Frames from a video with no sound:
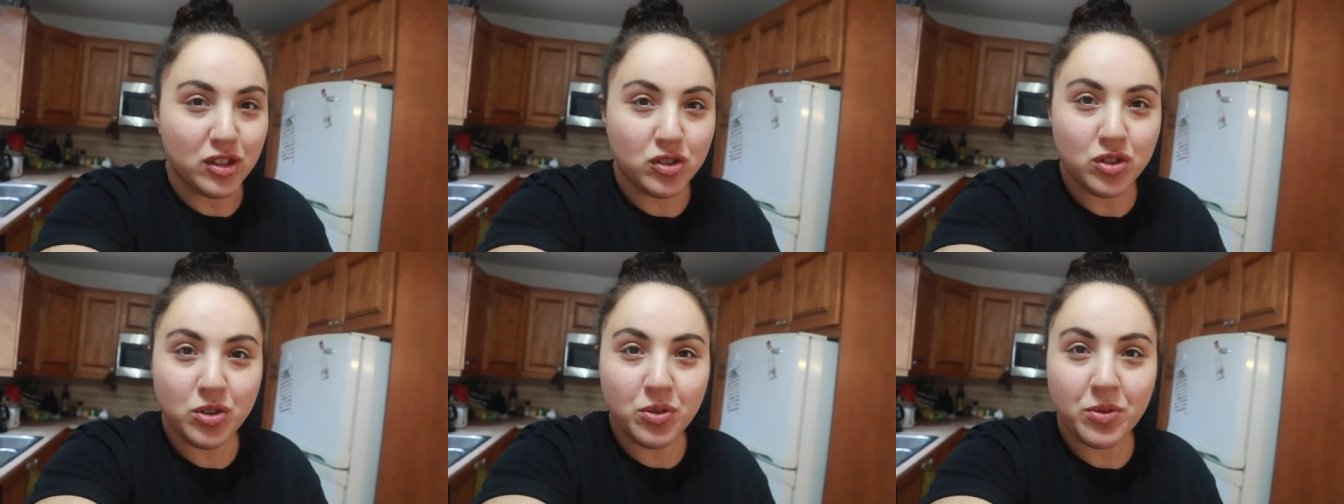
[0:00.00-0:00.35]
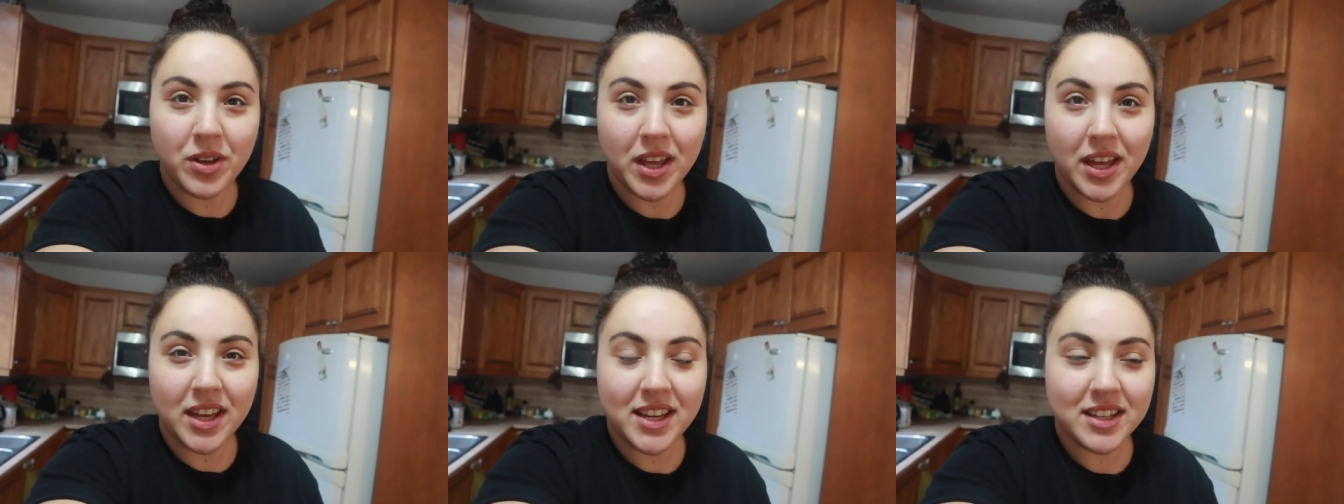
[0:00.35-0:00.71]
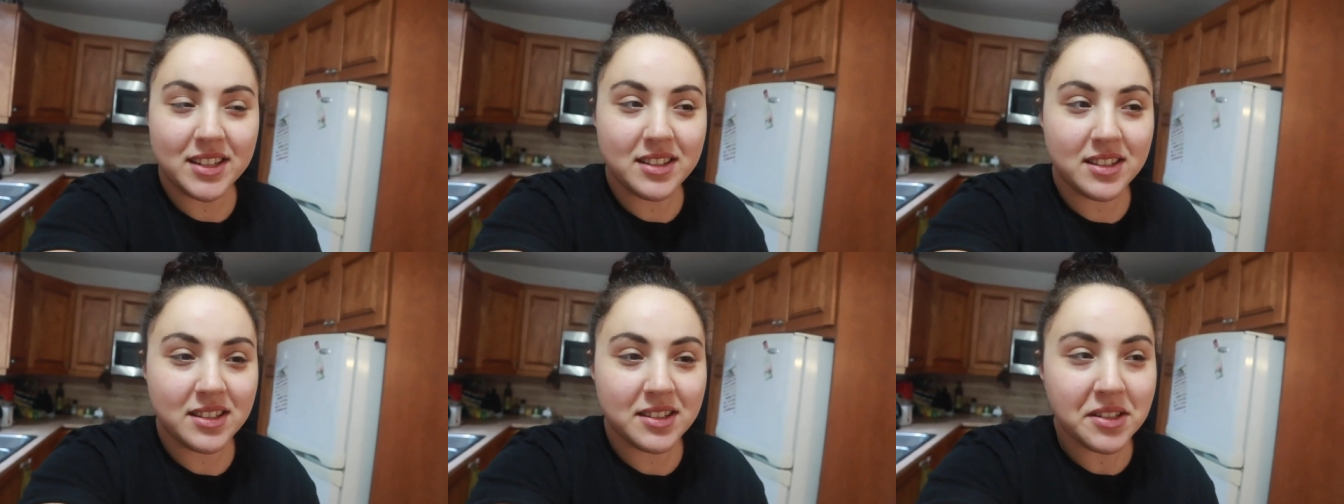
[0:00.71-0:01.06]
two
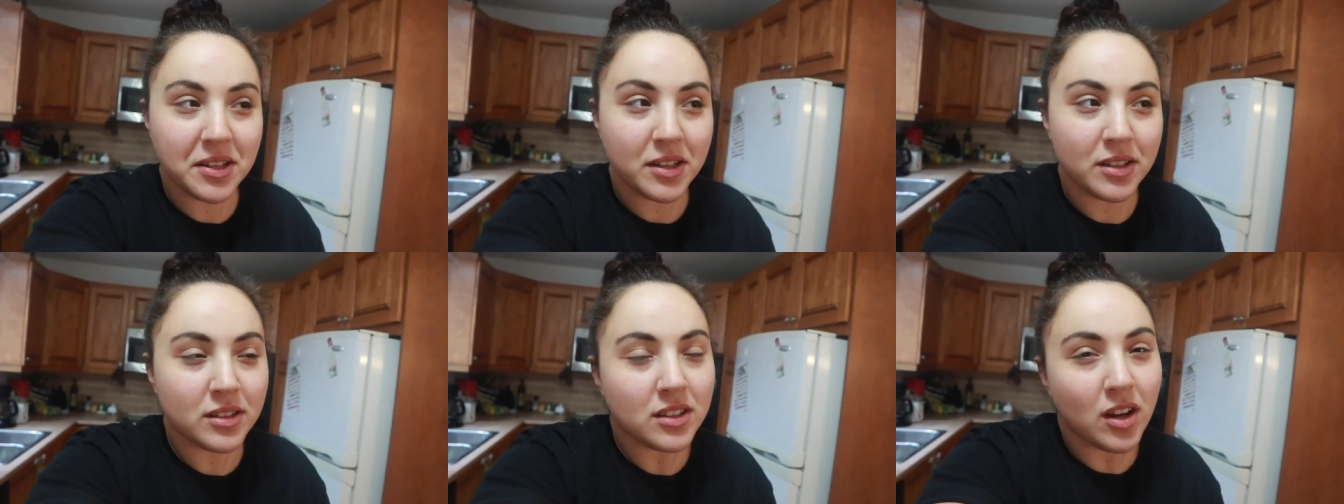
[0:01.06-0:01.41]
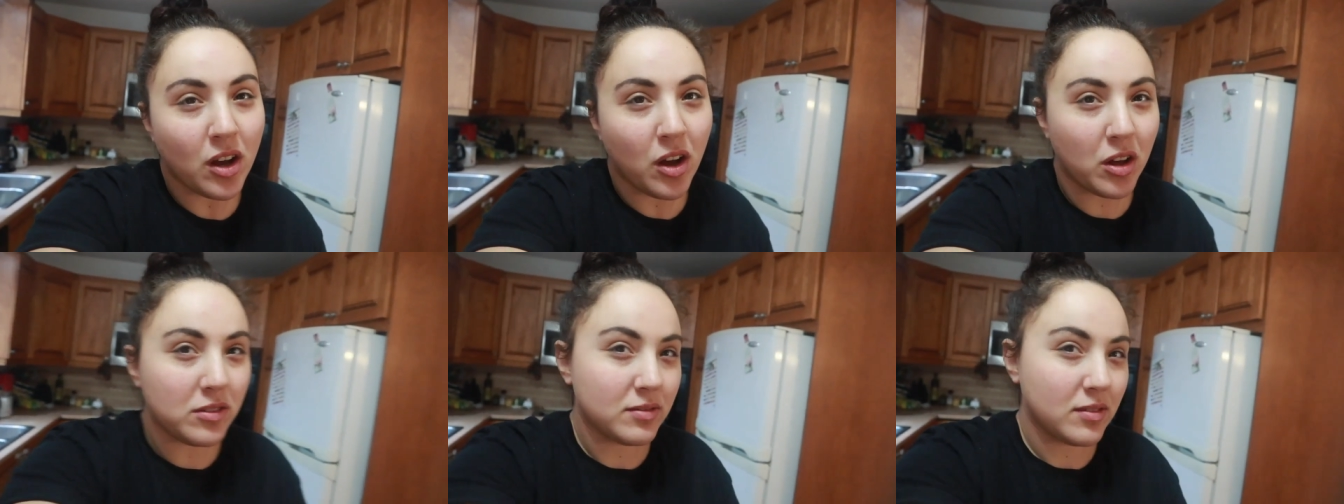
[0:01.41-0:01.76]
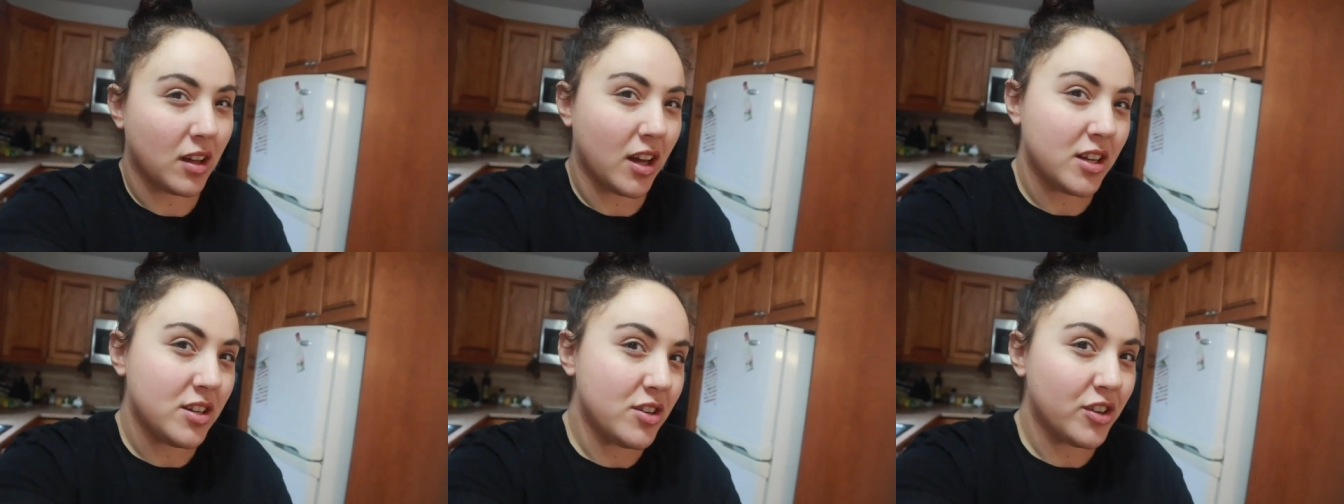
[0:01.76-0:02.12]
kids
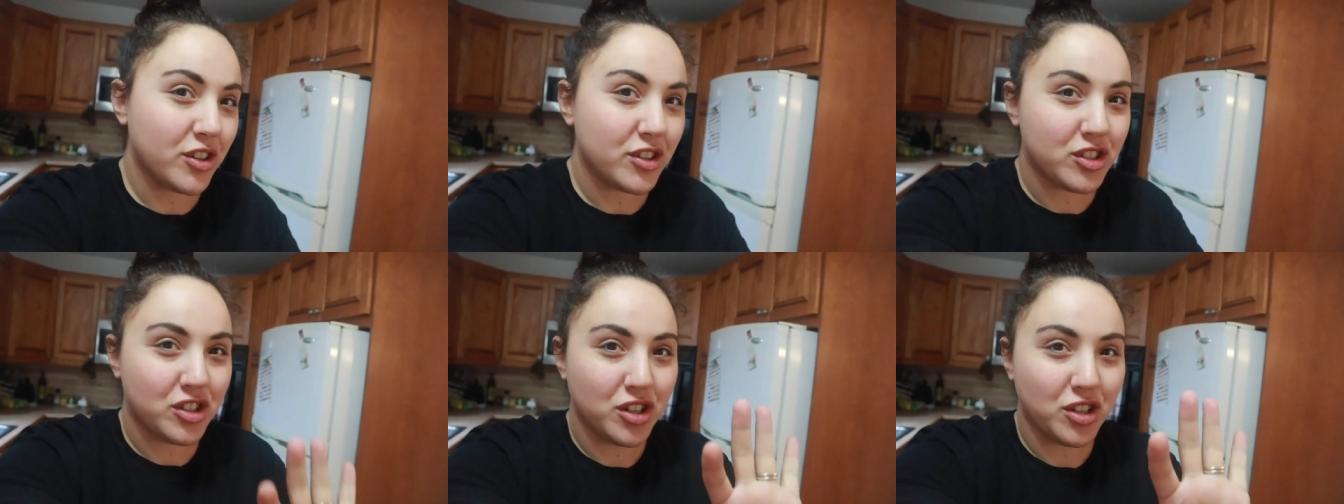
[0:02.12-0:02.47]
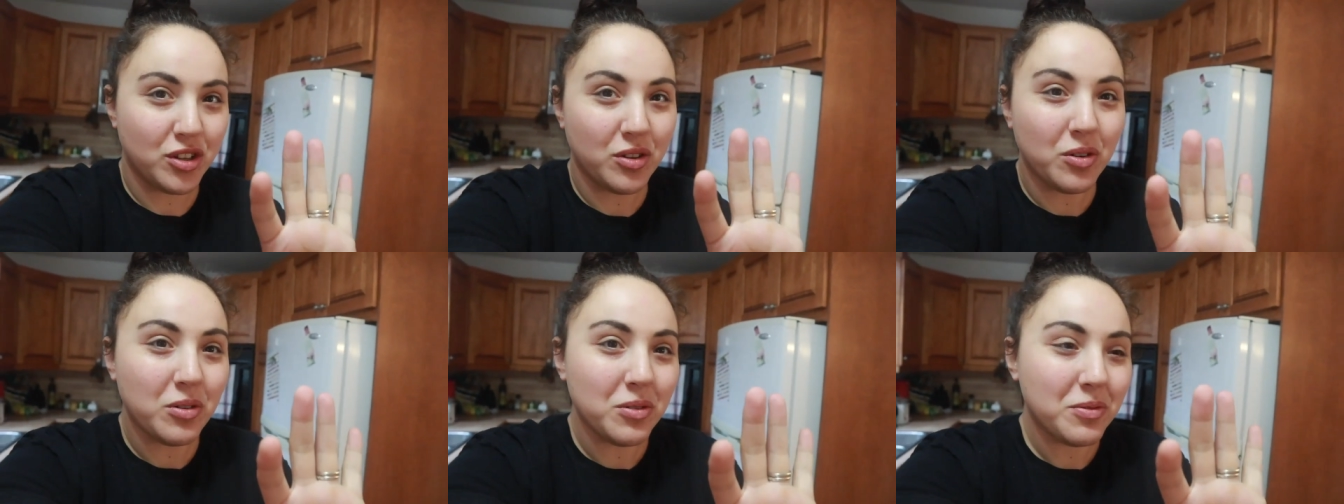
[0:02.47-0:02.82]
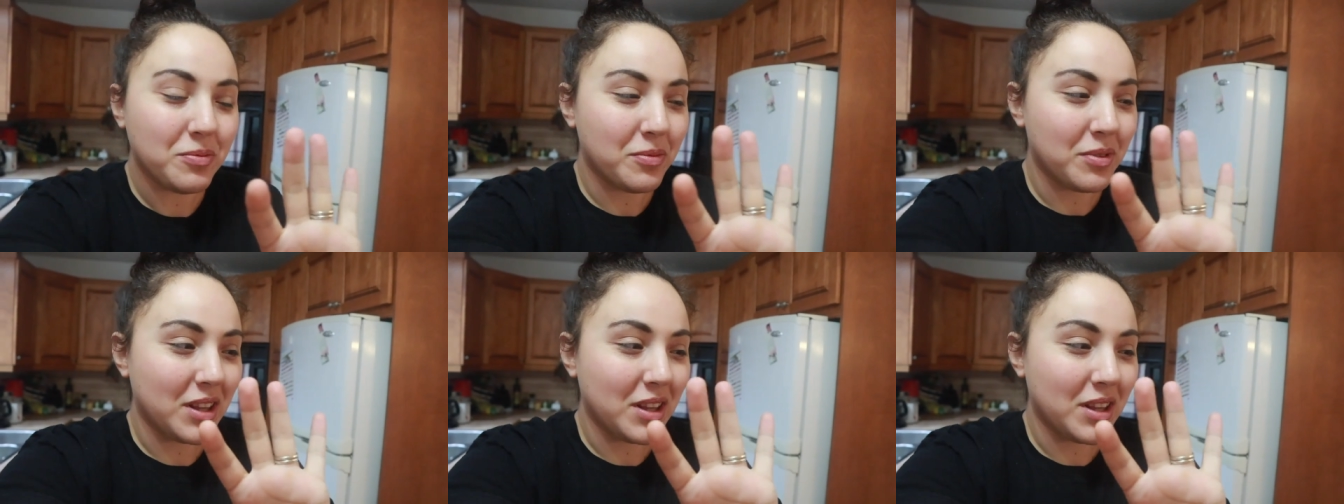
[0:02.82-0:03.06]
under two.